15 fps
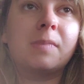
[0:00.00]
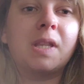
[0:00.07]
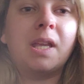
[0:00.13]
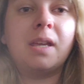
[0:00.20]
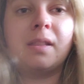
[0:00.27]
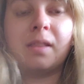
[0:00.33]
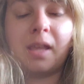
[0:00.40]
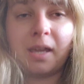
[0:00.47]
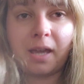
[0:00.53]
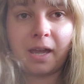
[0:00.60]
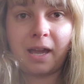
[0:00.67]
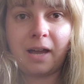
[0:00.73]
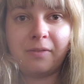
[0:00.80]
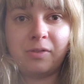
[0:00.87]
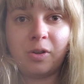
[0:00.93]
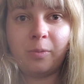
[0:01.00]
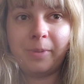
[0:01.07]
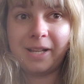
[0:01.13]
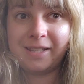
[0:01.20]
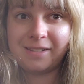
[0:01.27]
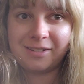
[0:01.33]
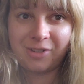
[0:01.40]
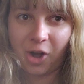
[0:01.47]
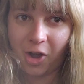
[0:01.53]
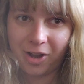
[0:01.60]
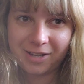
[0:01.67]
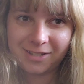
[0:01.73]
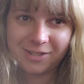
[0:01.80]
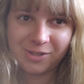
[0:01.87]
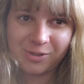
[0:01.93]
And like I have nobody to
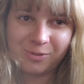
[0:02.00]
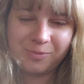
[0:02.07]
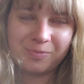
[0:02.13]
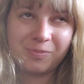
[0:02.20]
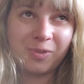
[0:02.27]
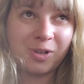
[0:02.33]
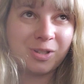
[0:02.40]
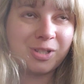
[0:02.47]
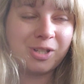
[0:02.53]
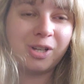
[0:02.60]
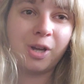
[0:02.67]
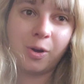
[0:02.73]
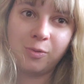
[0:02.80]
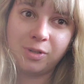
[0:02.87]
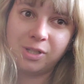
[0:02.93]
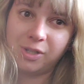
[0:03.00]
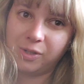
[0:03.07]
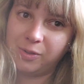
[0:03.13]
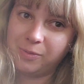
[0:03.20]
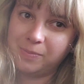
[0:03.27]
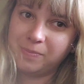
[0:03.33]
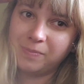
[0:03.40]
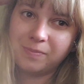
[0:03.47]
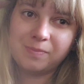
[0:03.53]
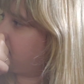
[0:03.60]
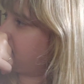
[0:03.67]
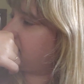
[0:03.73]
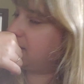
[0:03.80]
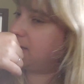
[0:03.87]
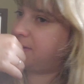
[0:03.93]
talk to or to go to
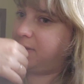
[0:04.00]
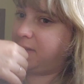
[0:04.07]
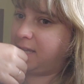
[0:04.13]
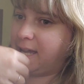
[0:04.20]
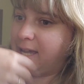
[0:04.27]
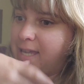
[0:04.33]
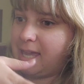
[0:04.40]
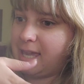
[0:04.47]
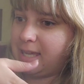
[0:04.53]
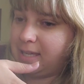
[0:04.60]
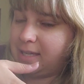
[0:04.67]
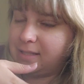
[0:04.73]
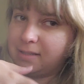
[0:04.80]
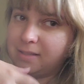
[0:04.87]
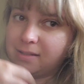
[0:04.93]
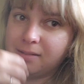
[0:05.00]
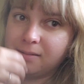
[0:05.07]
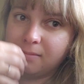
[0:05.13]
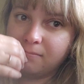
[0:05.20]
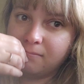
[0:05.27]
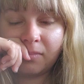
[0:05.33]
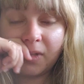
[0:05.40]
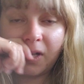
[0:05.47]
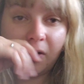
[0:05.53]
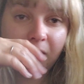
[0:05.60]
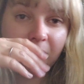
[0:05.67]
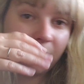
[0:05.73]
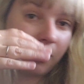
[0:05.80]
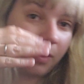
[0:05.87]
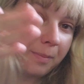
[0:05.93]
because I feel like I can't. Now, if
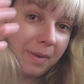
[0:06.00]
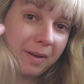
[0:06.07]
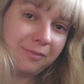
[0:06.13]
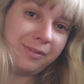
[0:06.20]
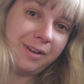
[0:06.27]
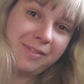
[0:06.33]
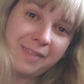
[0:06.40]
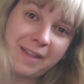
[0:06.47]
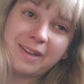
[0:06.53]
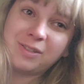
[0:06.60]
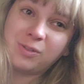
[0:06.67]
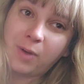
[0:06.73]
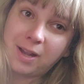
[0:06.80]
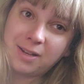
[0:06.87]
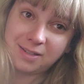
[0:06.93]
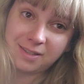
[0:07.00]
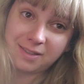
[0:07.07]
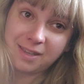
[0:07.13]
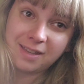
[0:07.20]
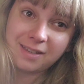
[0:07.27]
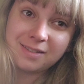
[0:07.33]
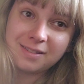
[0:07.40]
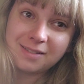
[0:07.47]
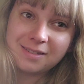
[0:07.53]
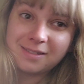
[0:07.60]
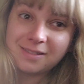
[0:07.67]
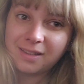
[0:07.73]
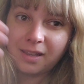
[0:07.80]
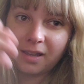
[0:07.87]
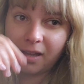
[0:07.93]
you were my friend that is watching this,
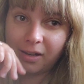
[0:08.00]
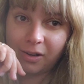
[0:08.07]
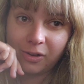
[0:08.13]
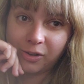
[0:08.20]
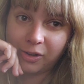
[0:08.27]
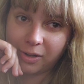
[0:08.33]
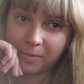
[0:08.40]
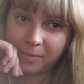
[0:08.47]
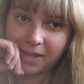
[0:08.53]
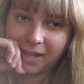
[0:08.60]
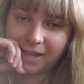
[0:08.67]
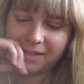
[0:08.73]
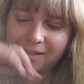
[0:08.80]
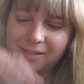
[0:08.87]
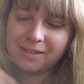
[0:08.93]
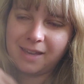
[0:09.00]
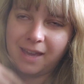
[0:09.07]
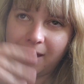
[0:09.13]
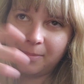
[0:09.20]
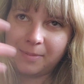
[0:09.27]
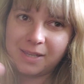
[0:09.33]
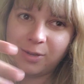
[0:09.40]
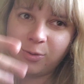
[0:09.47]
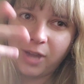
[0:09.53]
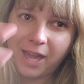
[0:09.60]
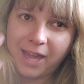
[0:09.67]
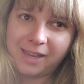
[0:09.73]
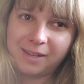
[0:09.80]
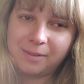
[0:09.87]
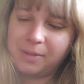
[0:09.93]
I know you're gonna be like, Abbie, you
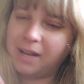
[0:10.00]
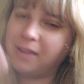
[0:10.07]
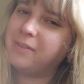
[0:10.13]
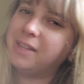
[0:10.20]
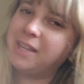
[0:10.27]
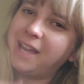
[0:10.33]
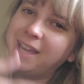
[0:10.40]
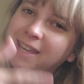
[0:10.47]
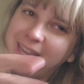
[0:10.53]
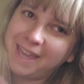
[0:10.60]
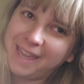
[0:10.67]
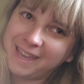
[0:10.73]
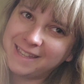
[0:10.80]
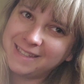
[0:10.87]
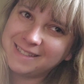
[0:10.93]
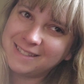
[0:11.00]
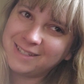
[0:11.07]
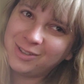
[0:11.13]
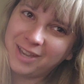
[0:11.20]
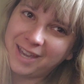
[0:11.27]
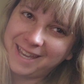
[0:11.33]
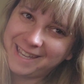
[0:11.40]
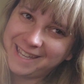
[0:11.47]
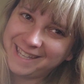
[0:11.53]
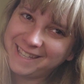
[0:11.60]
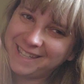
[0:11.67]
can, but I feel like I can't, okay?